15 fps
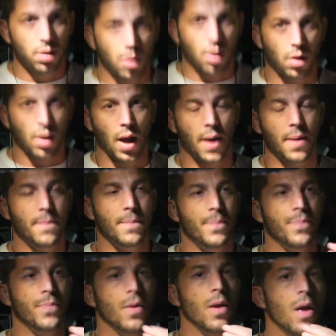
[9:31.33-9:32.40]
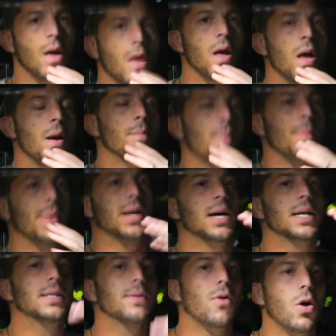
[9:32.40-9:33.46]
okay? But
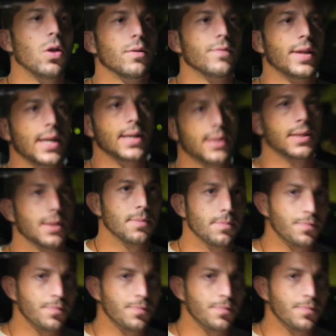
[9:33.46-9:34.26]
because of all of this,